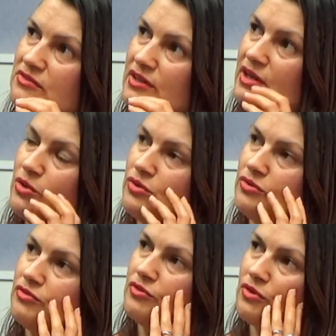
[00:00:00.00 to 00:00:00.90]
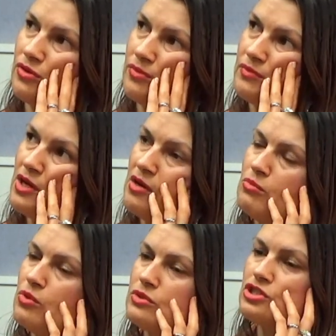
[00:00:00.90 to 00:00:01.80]
is very good for
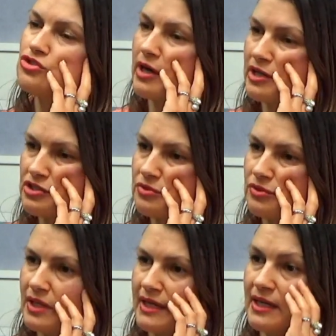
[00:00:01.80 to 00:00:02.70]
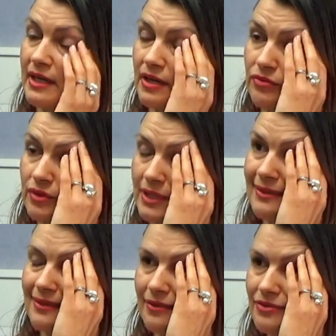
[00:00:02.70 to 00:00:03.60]
more structural, like it can
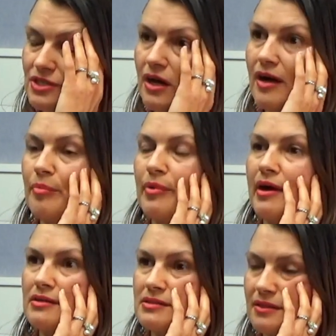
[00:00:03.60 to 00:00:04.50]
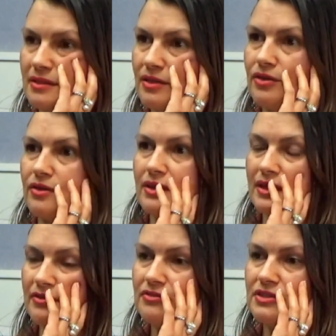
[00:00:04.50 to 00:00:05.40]
really lift your eyebrows and,
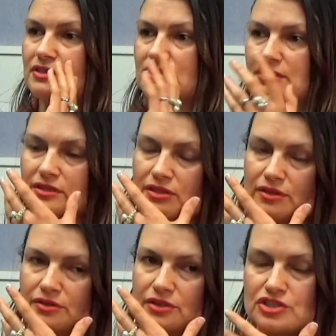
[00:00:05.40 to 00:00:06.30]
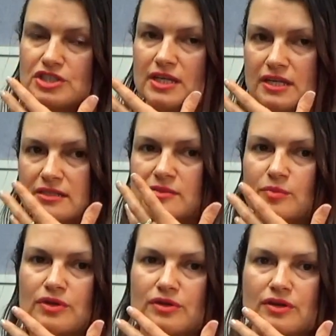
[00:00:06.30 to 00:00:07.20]
lift, your cheeks
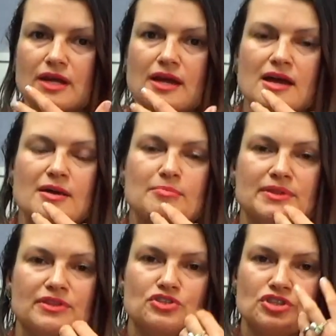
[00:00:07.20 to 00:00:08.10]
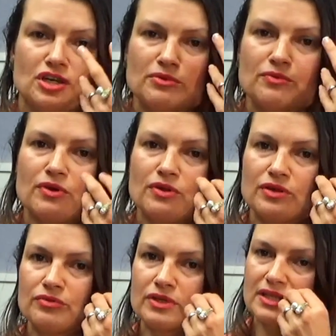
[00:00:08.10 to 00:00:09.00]
and whatnot. But the derma
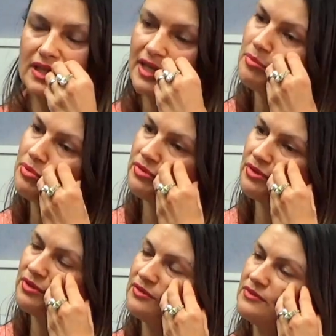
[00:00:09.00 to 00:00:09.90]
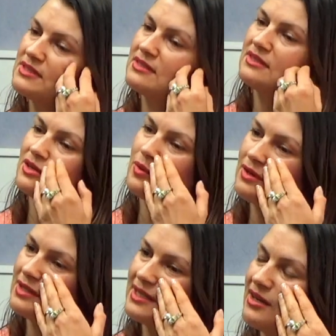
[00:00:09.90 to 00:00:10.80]
roller really improves the
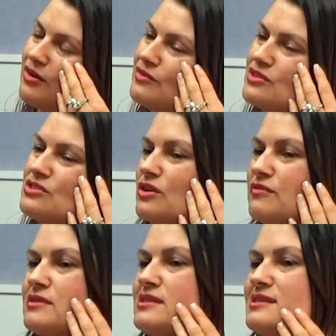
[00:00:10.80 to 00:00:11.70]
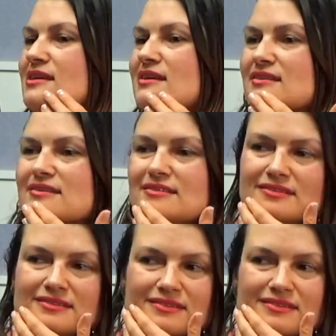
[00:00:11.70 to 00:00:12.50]
quality of the surface skin.